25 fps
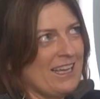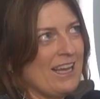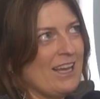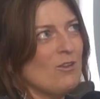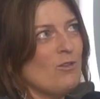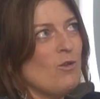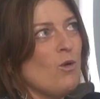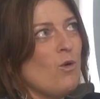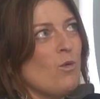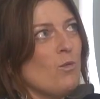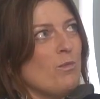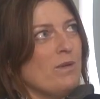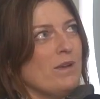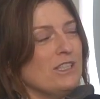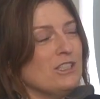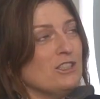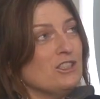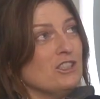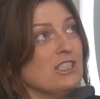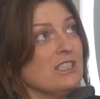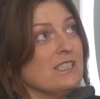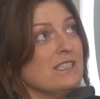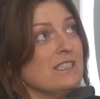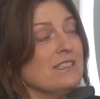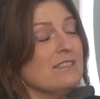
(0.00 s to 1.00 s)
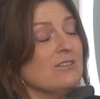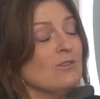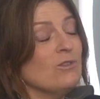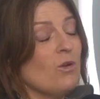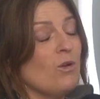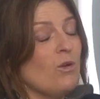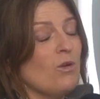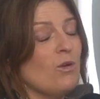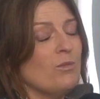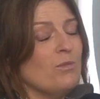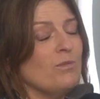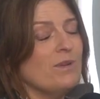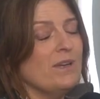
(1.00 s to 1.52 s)
I know, but it's just
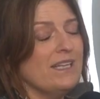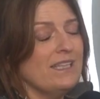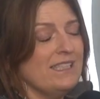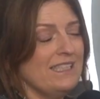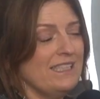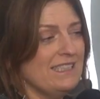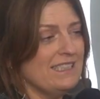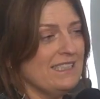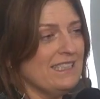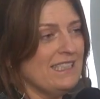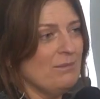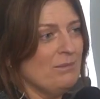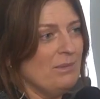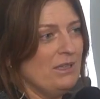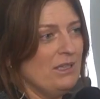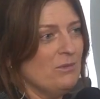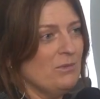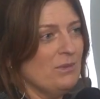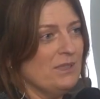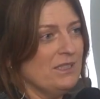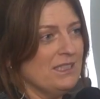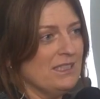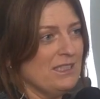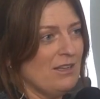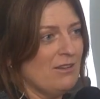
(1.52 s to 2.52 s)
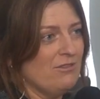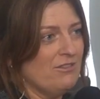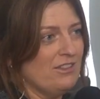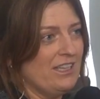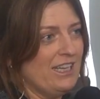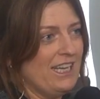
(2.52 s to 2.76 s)
no. It needs to be when something